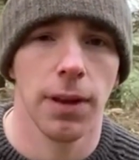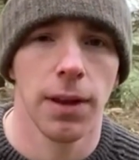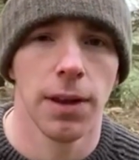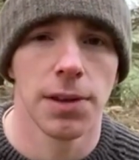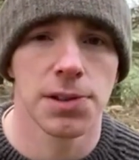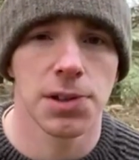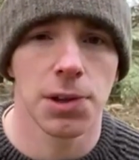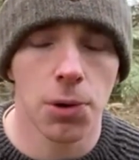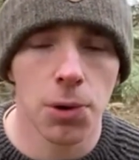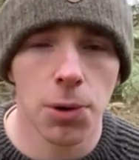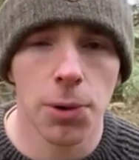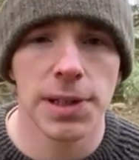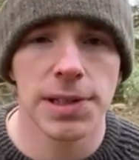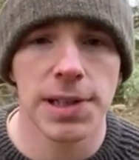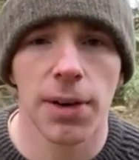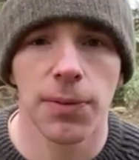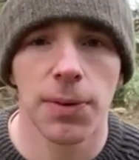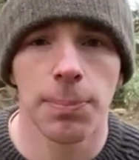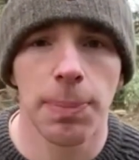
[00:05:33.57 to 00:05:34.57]
So always
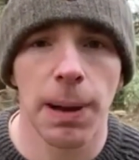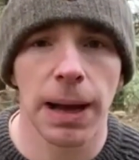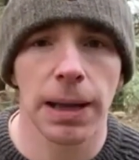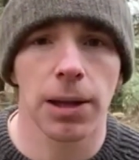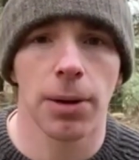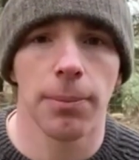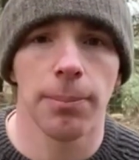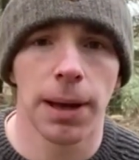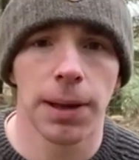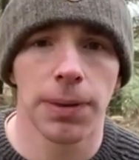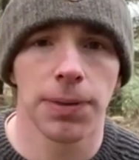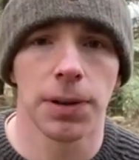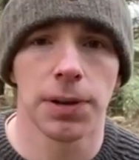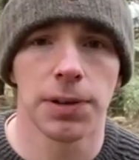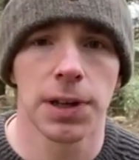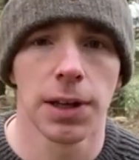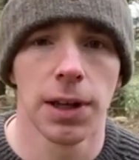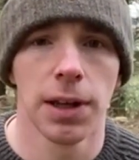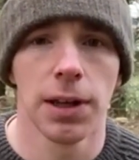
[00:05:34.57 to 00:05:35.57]
have a backup
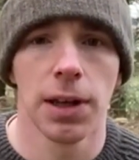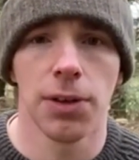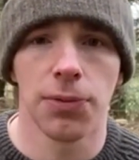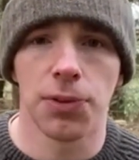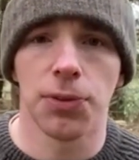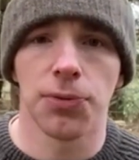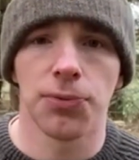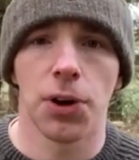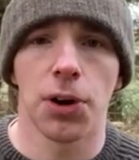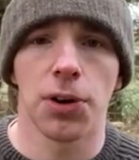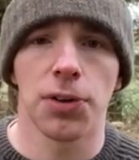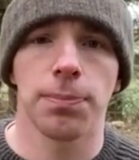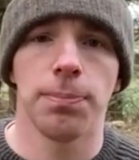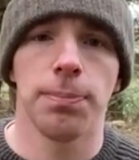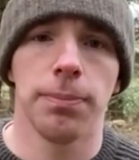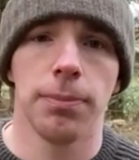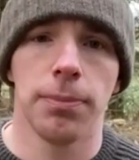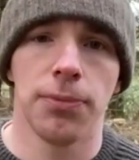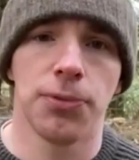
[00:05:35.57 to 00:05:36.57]
method if your
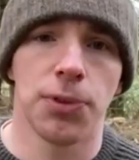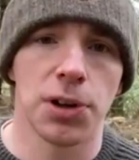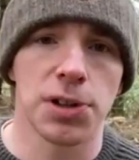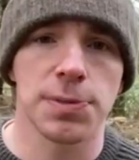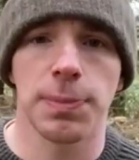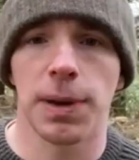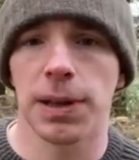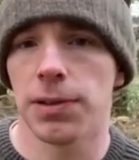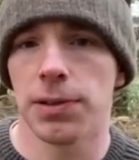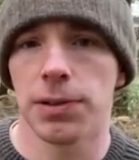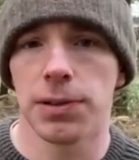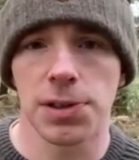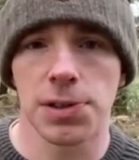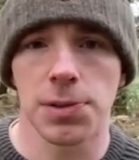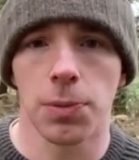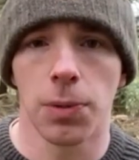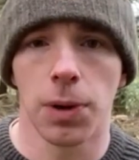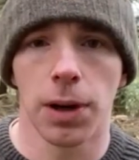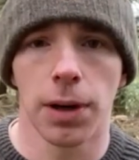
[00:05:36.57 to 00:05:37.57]
first method
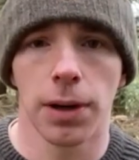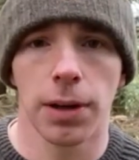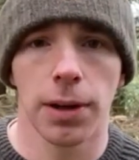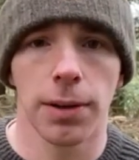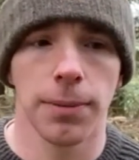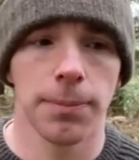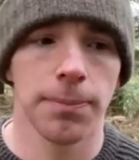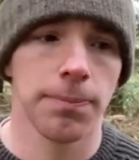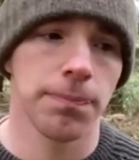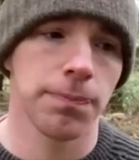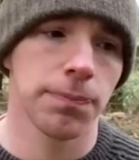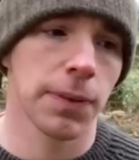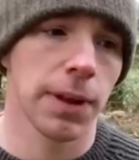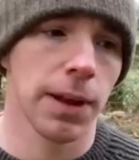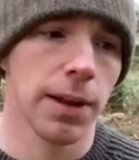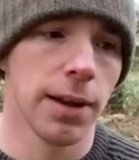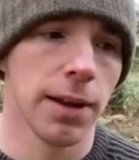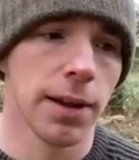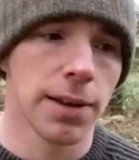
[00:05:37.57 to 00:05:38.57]
doesn't work.
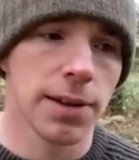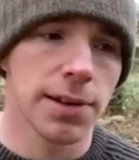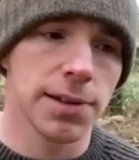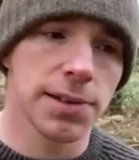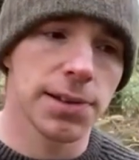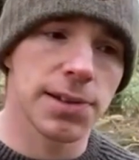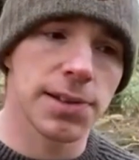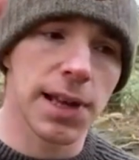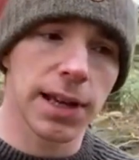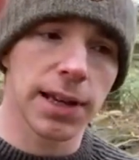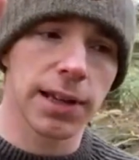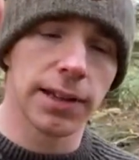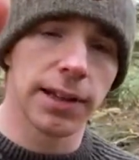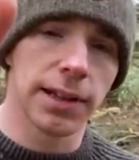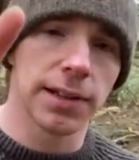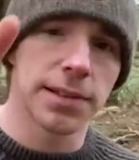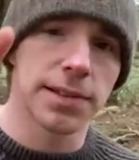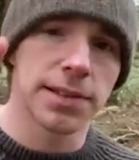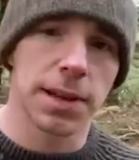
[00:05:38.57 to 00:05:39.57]

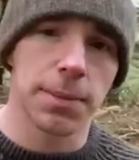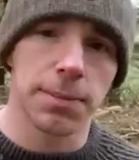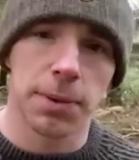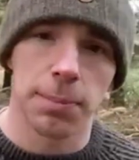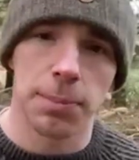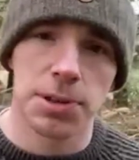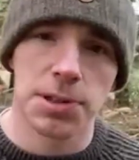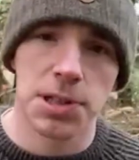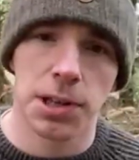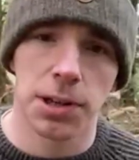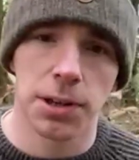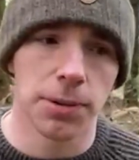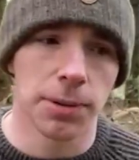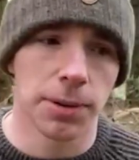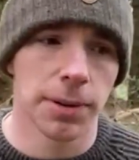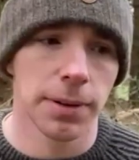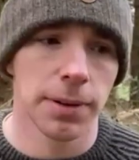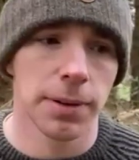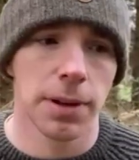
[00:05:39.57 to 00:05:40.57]
Secondly, tip number two,
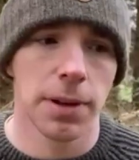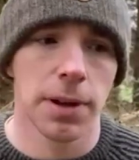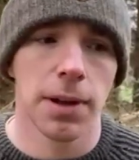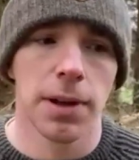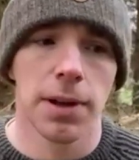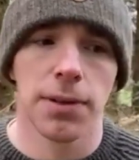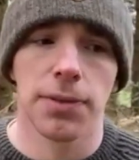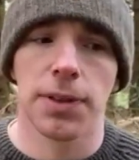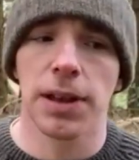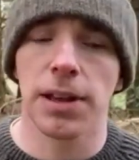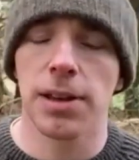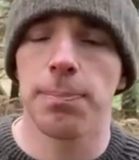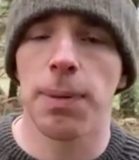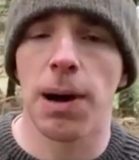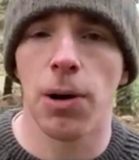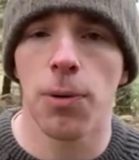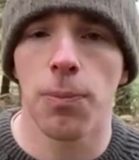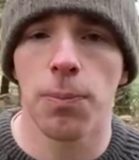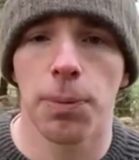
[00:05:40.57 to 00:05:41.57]
think
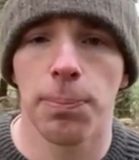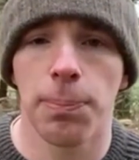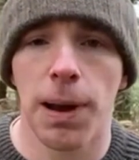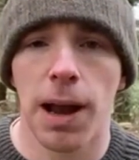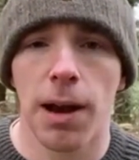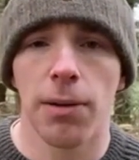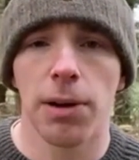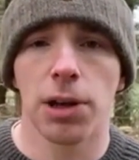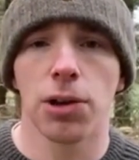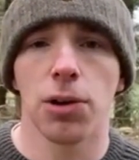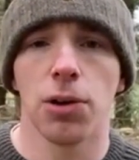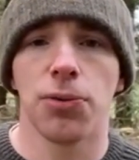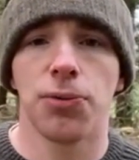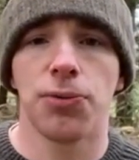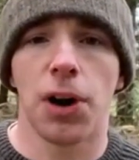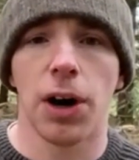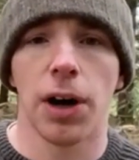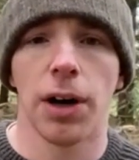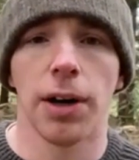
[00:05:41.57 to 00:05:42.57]
about preparing your
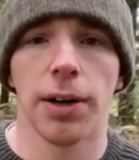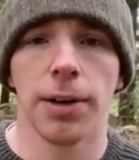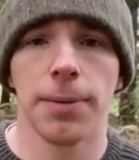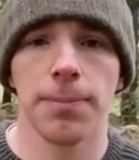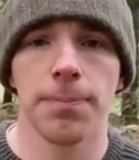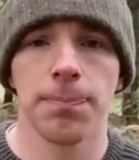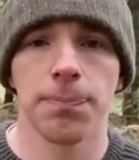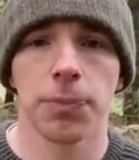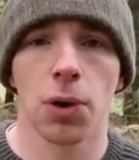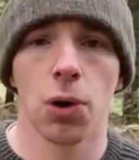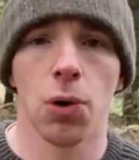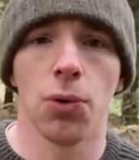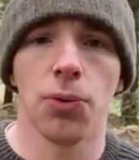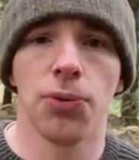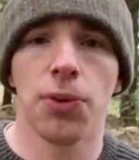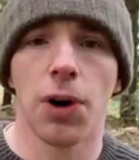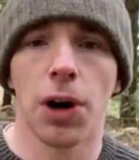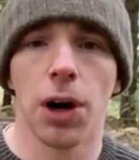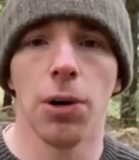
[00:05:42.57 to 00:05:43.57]
fire or
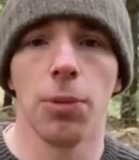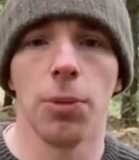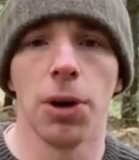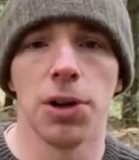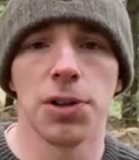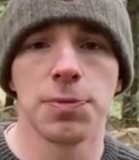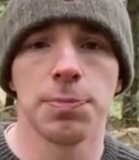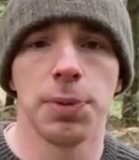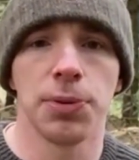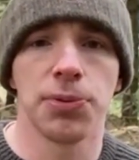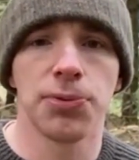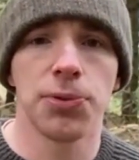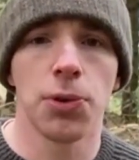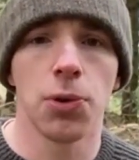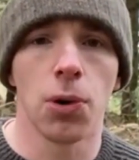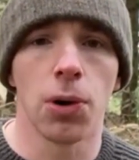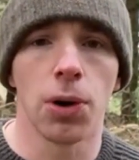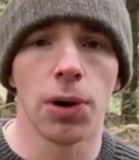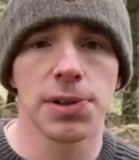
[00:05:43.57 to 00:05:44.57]
firewood
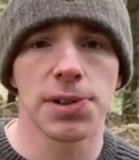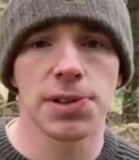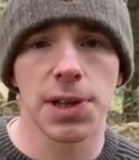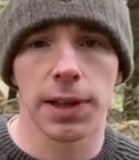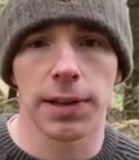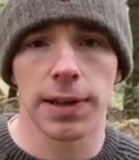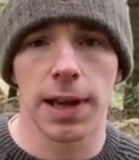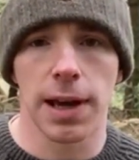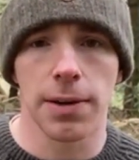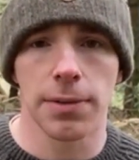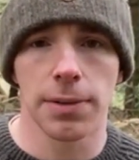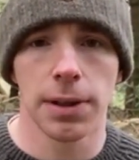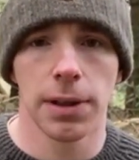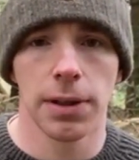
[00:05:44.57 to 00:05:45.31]
before sundown.